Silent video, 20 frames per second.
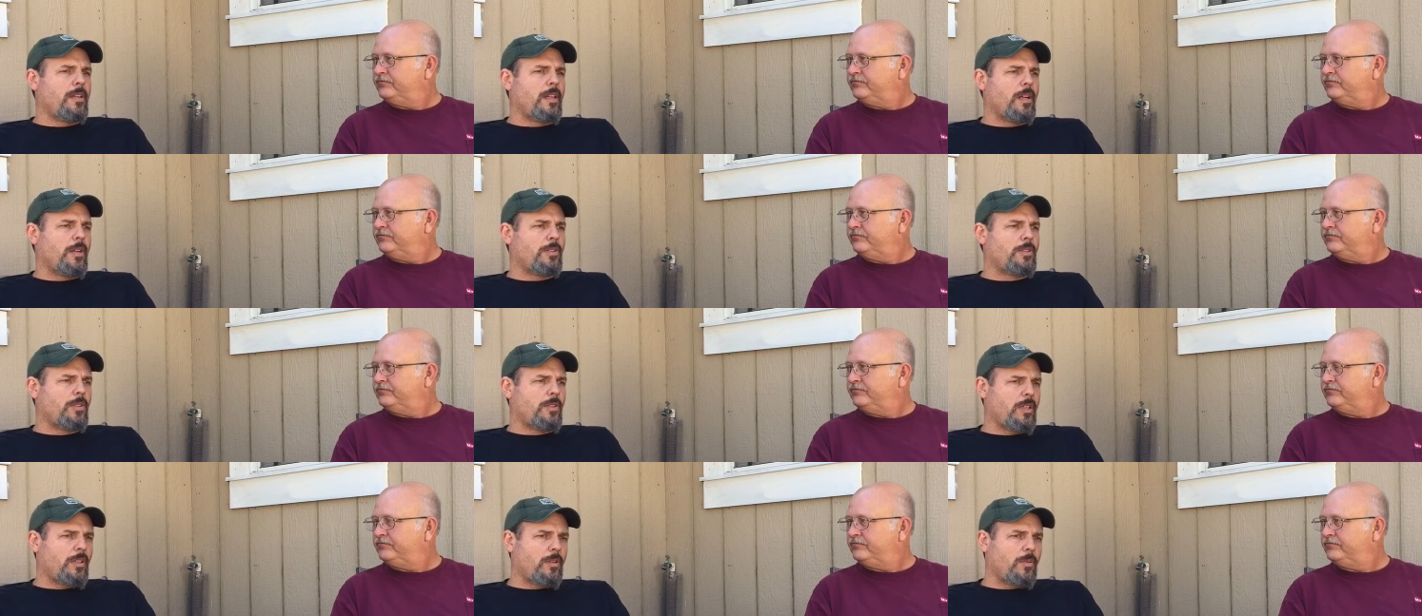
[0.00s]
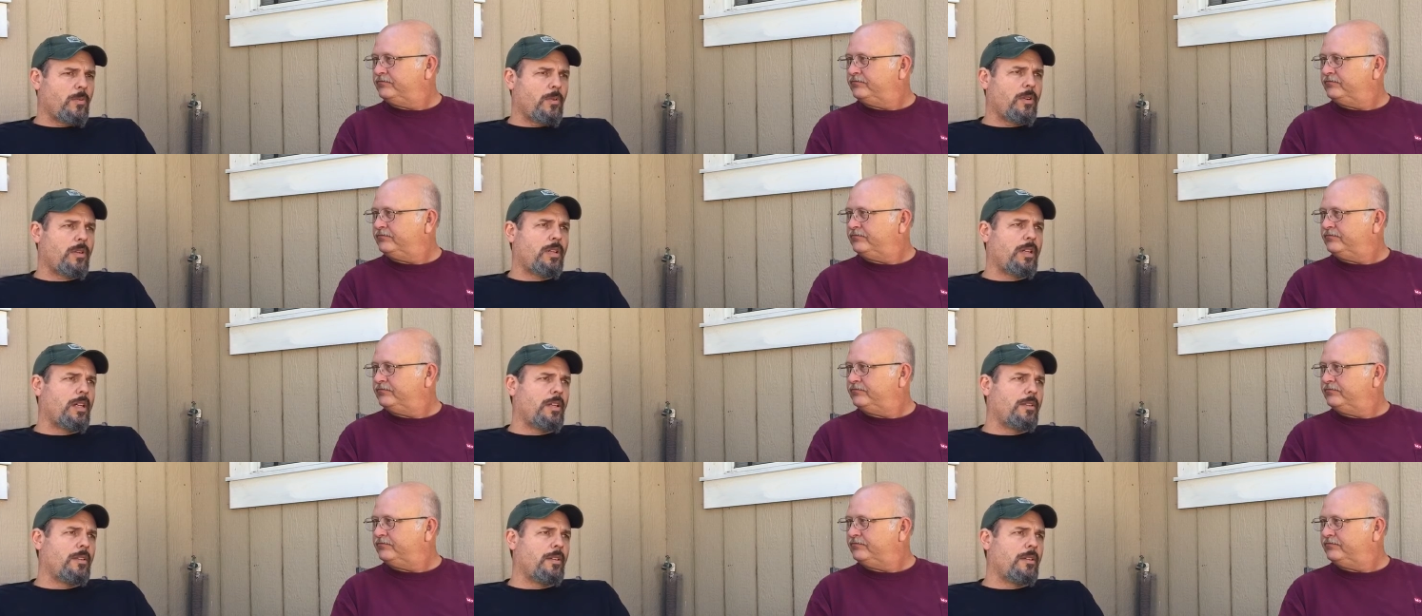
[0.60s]
Speaker 1: they also did the
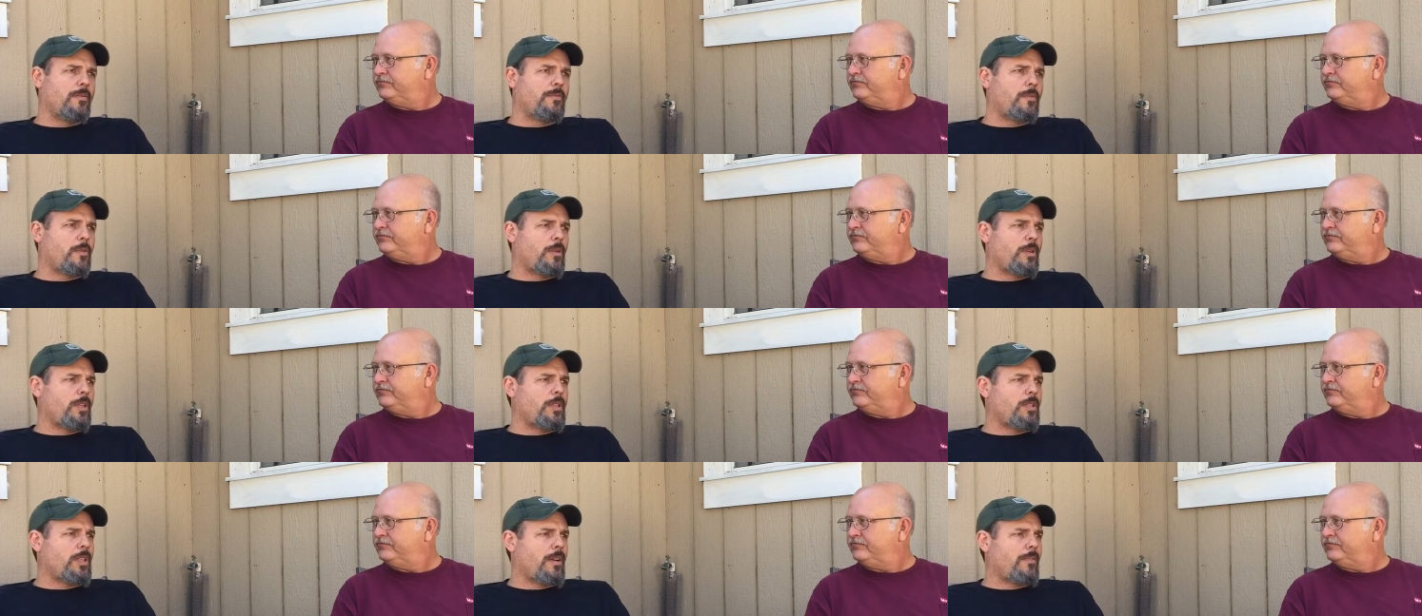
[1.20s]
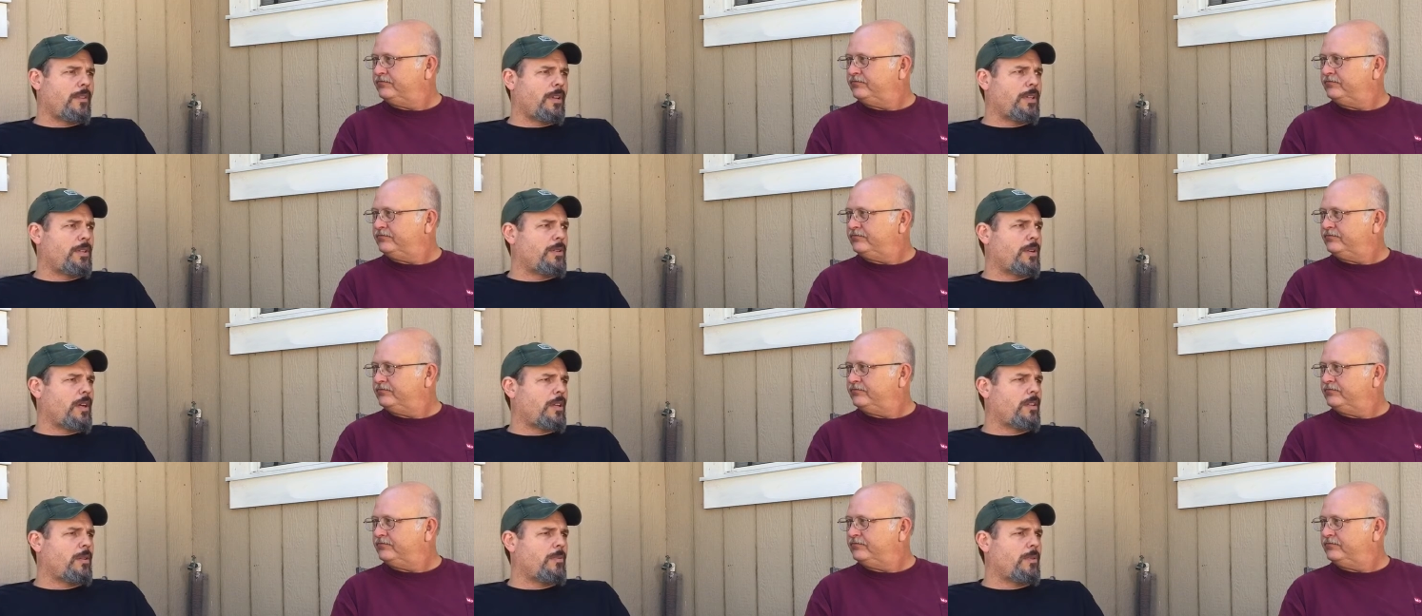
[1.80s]
work on the 40 Chevrolet
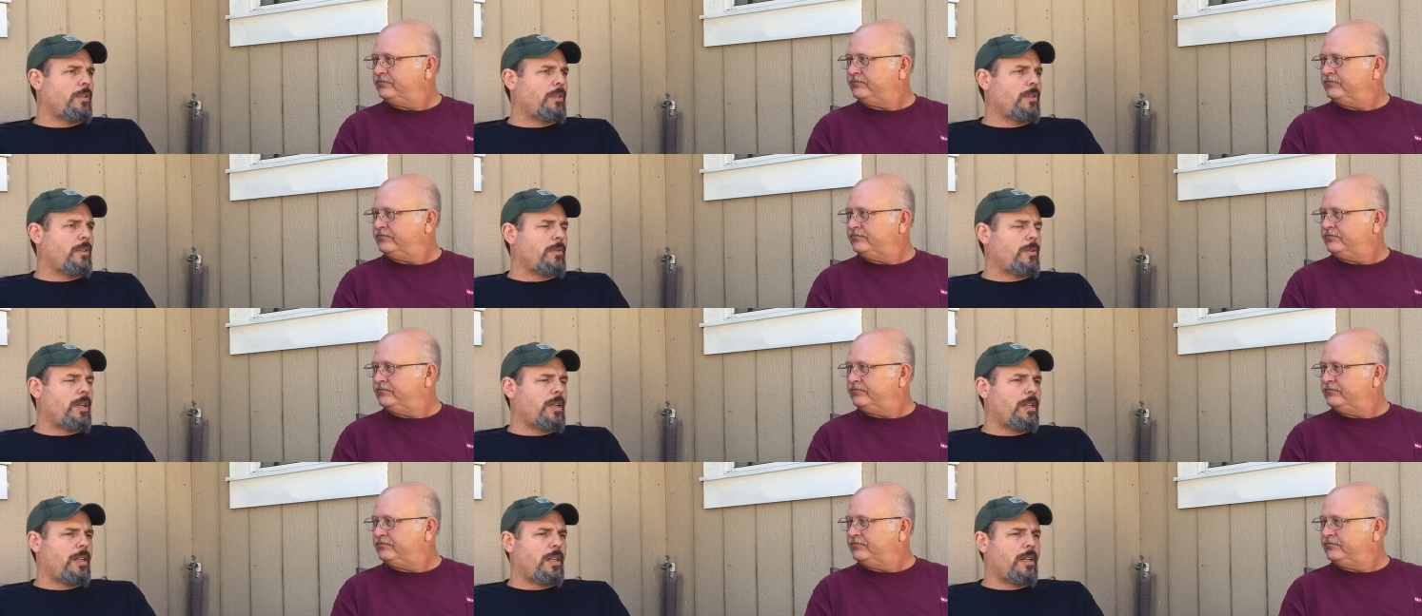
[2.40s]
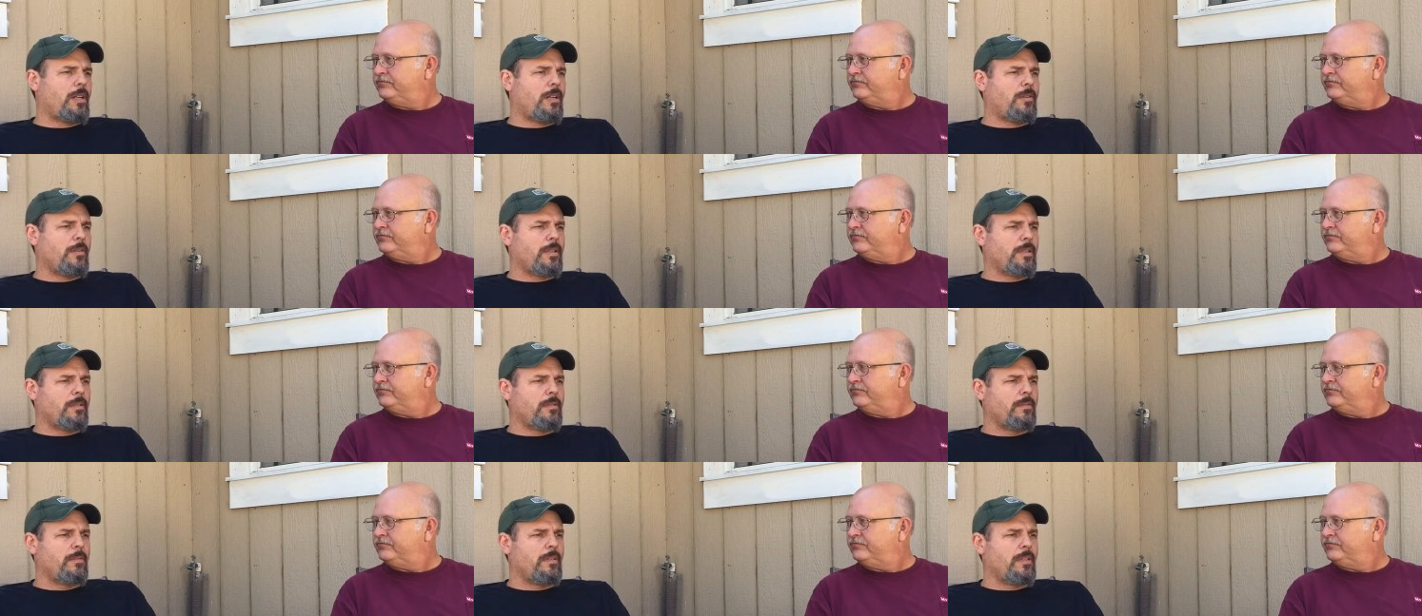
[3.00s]
truck that we're doing right now,
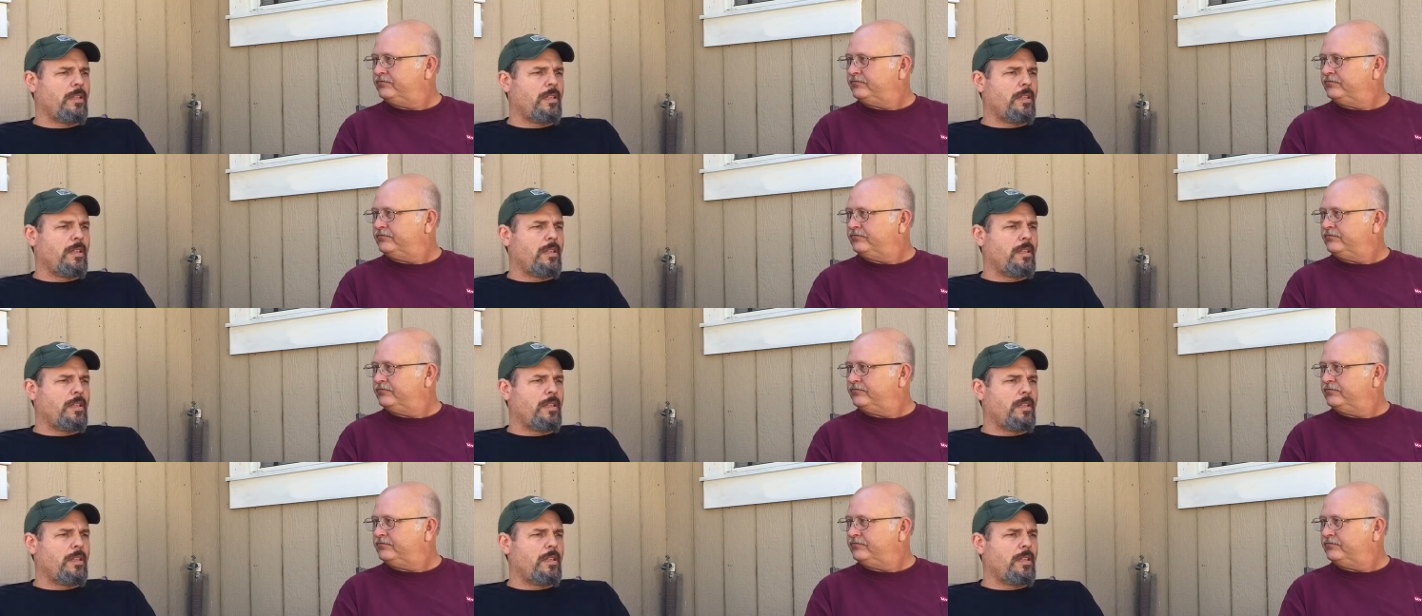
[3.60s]
and